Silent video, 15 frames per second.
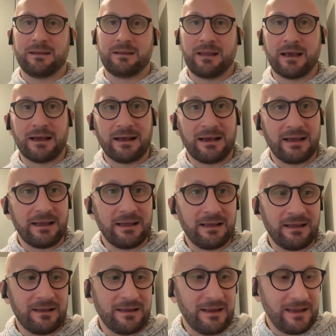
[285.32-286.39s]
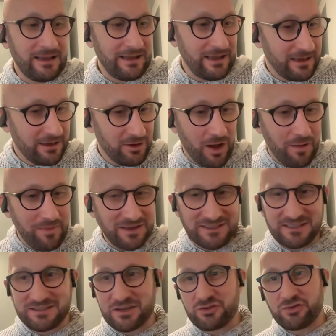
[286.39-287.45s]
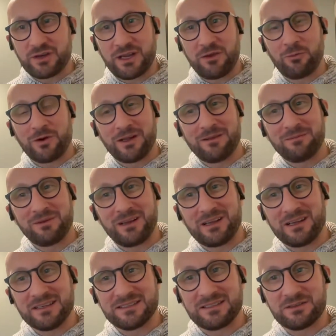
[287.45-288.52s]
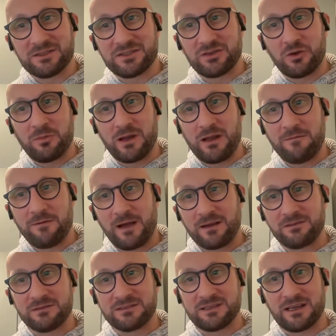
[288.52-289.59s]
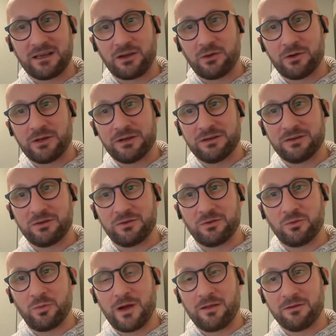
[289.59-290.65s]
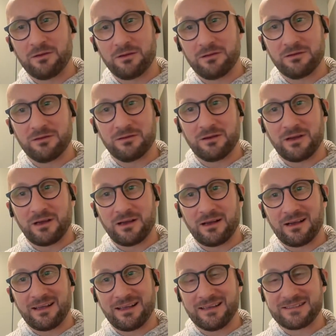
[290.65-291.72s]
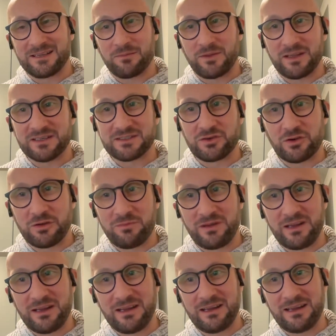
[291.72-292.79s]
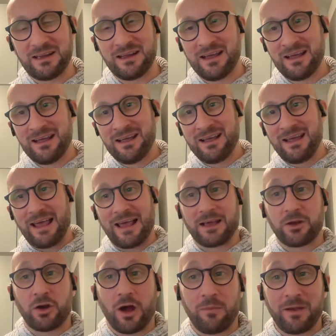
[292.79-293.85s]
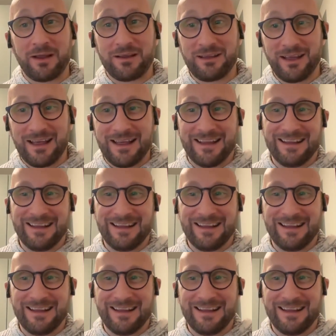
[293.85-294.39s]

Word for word: Yeah, e- economics is a tricky one because there's so many factors that go into whether uh, something is going to be economic